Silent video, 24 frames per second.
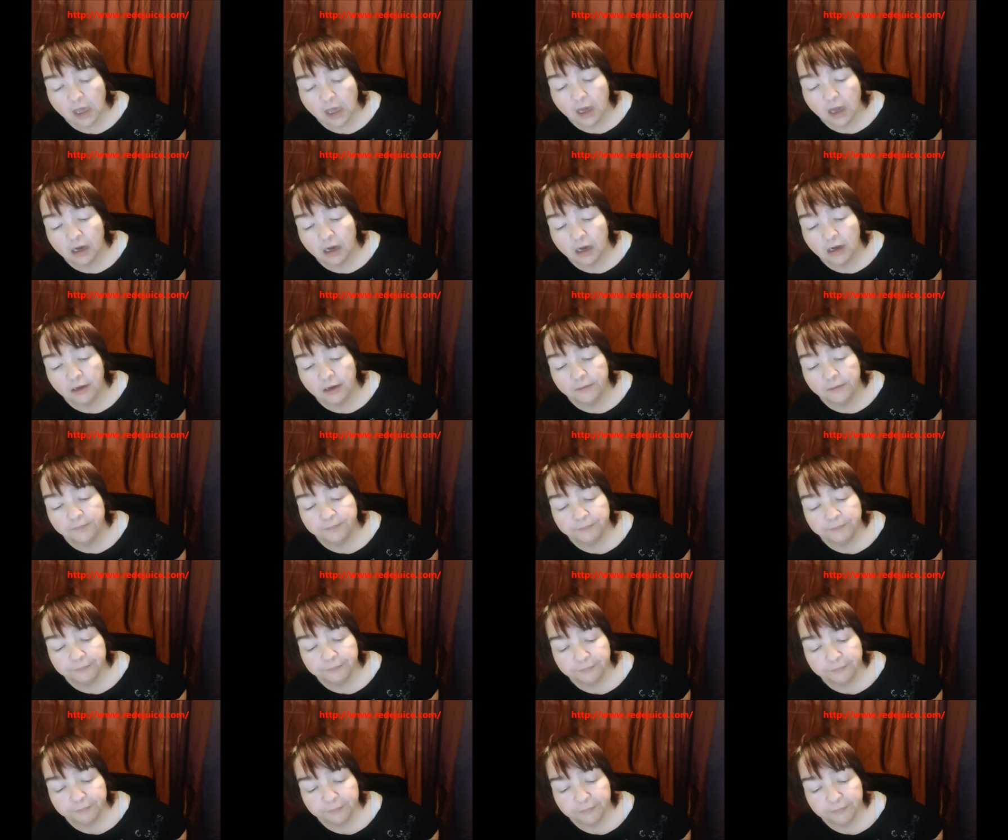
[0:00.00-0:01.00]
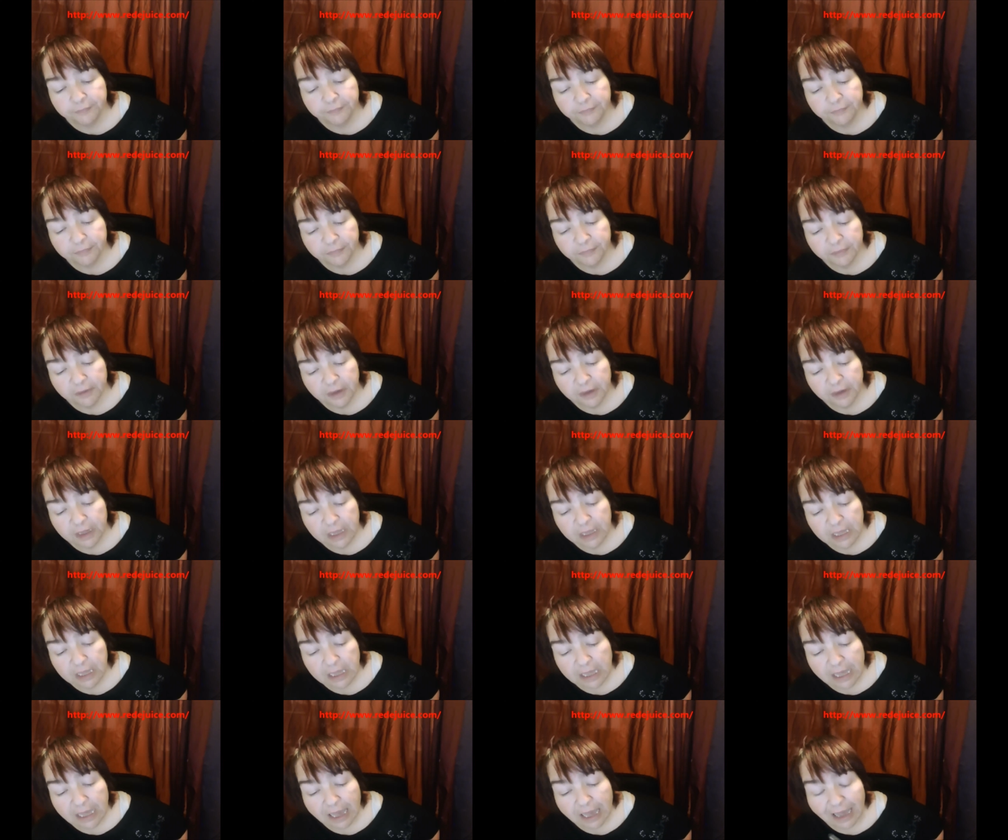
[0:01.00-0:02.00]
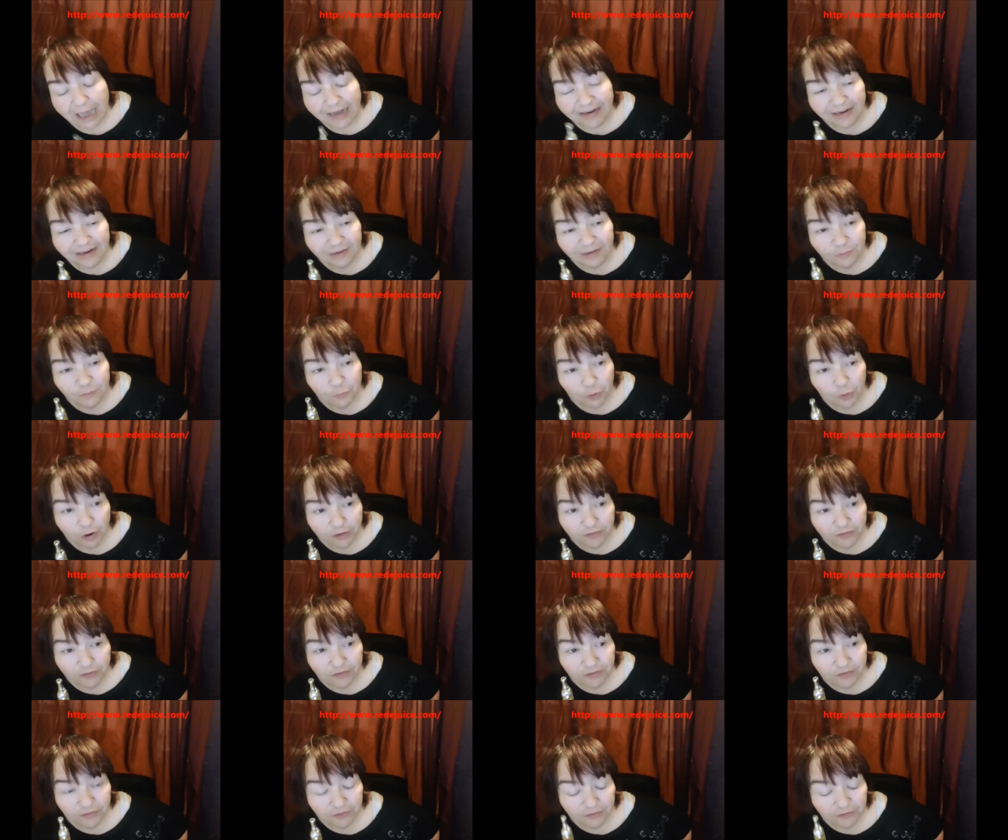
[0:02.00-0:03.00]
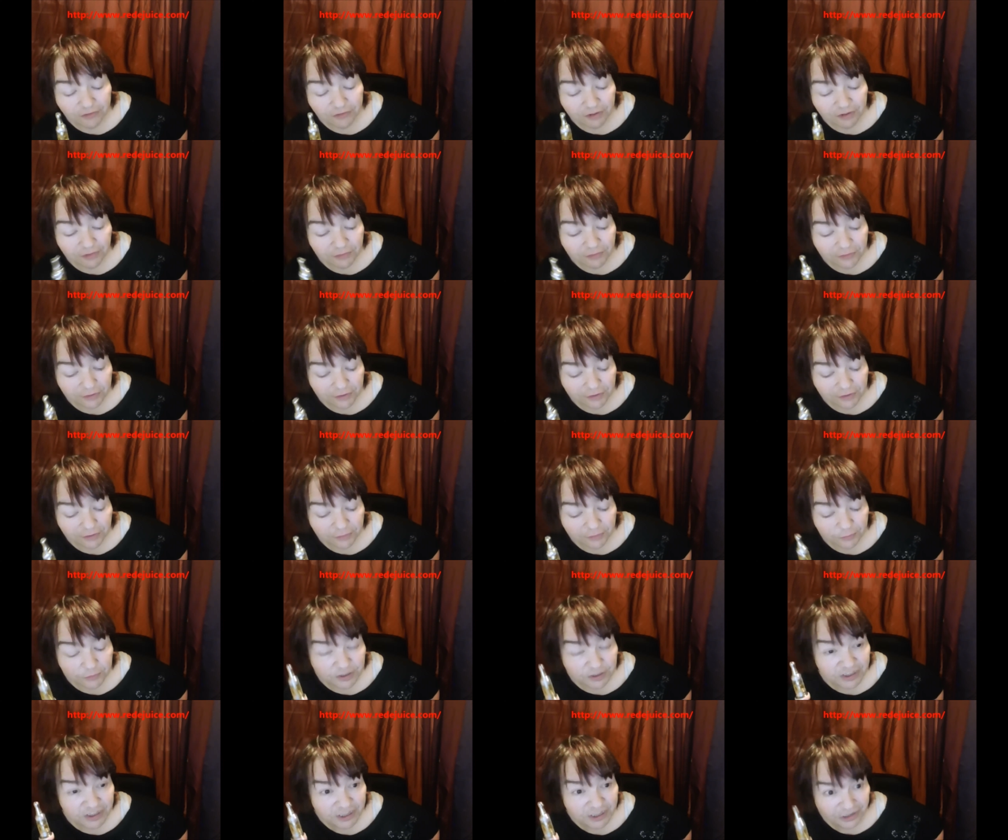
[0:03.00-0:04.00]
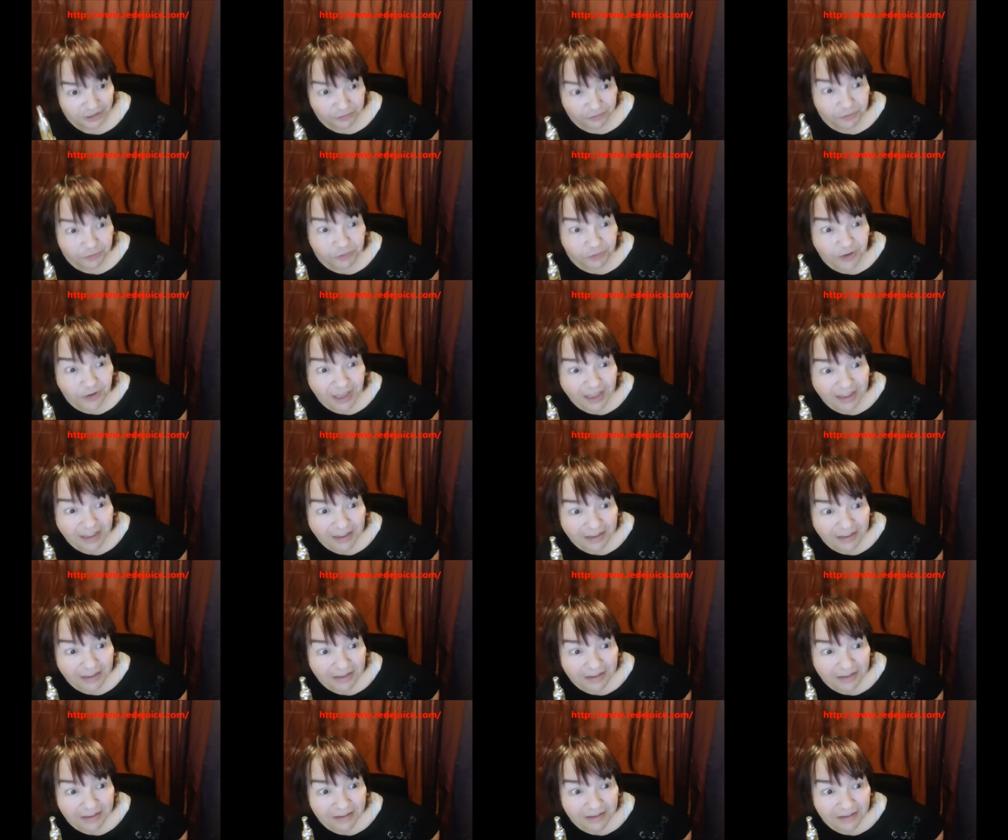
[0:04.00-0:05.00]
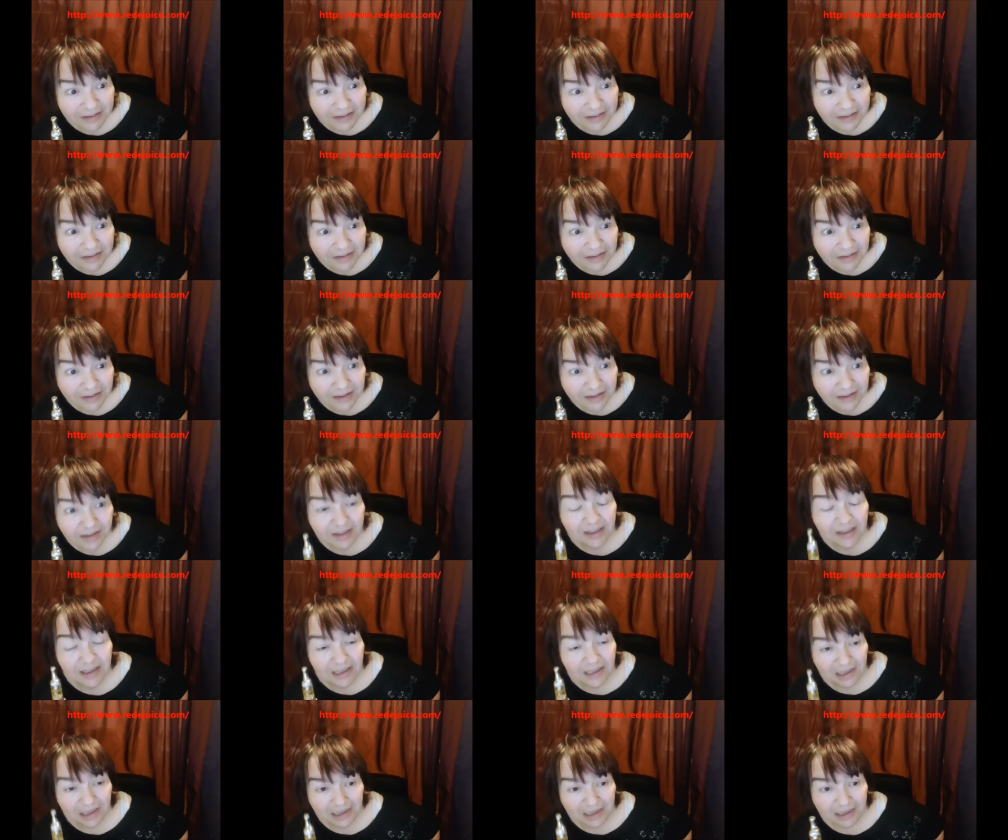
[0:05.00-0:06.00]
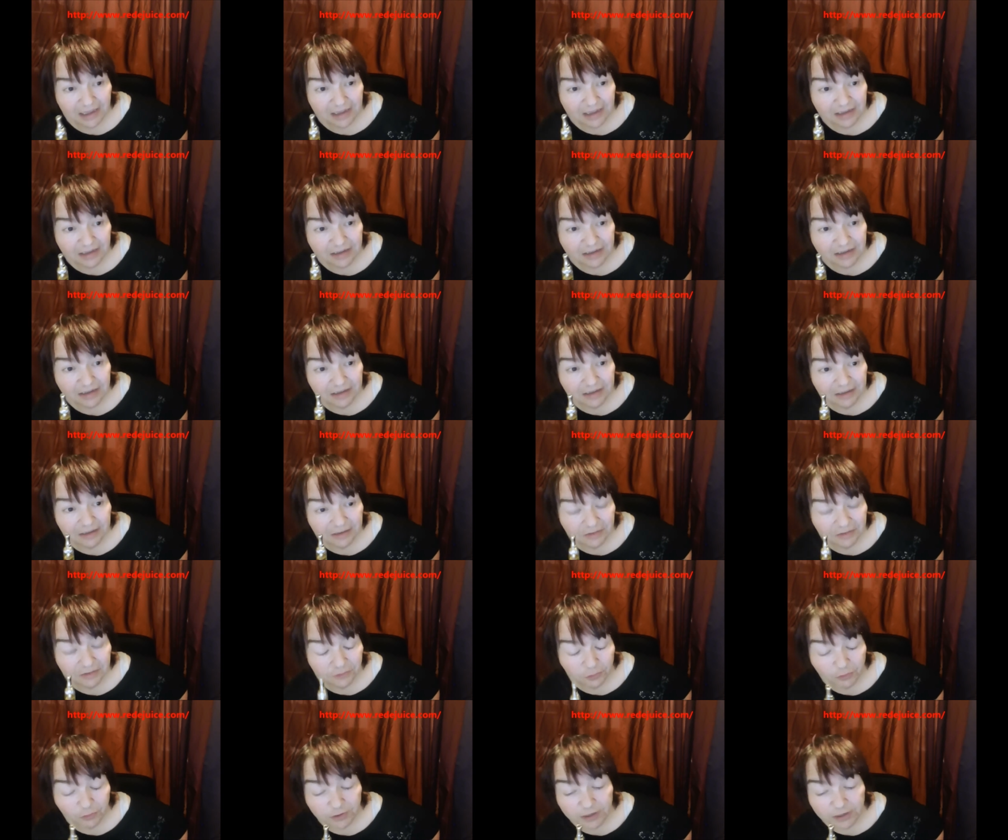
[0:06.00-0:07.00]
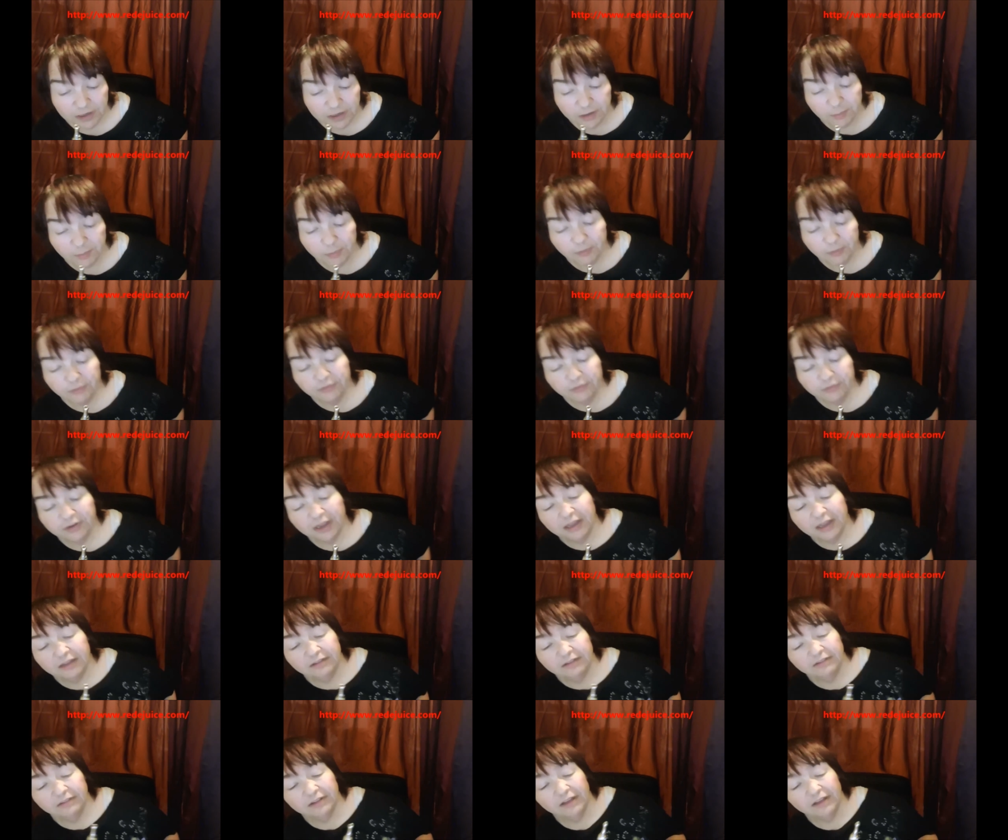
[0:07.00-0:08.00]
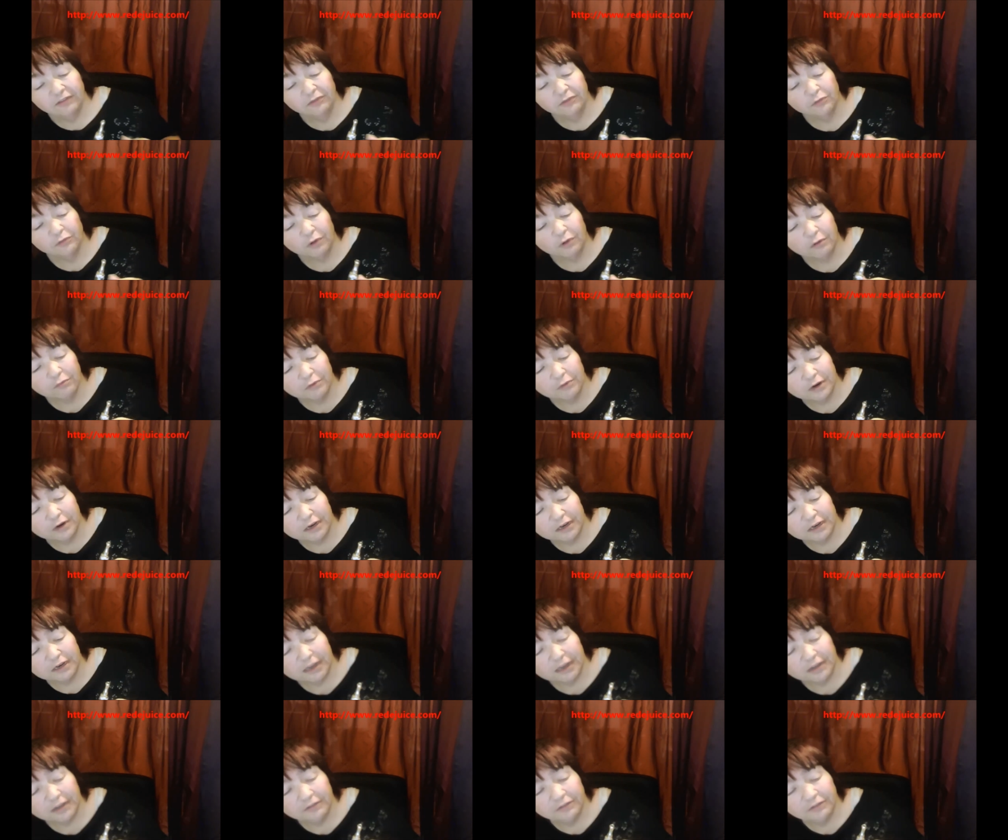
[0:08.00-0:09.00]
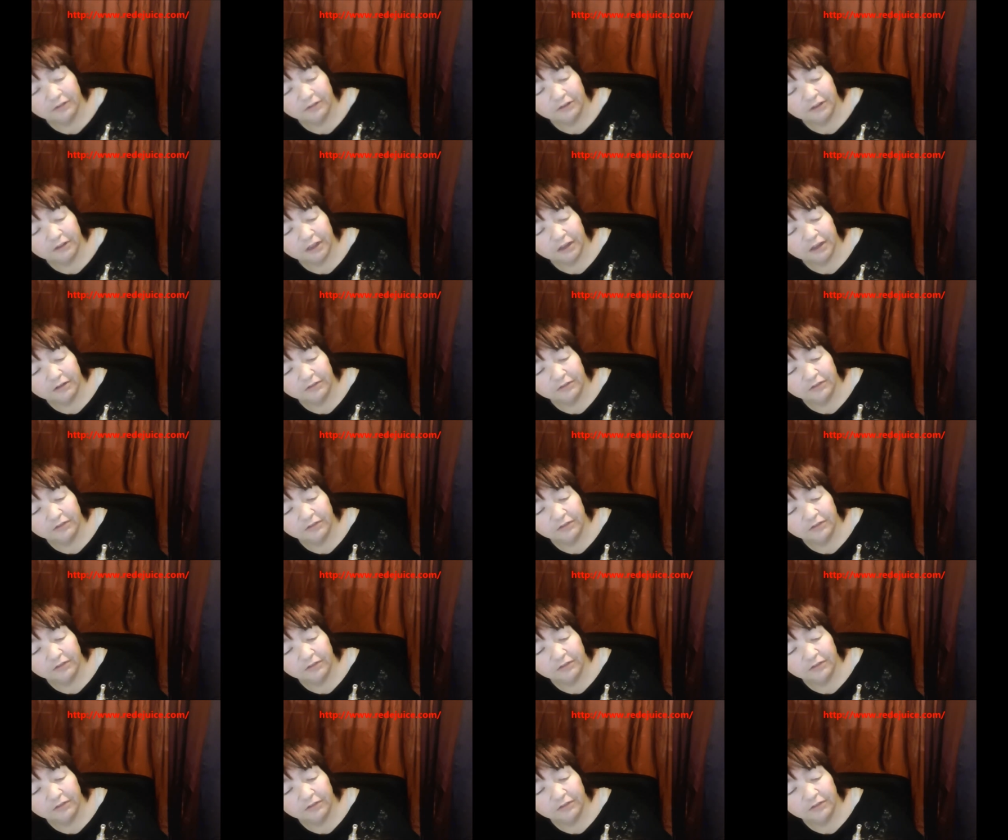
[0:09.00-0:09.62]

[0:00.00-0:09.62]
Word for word: Um, I didn't watch the juice level on this one yesterday, and started getting a burnt taste after I run it down too low,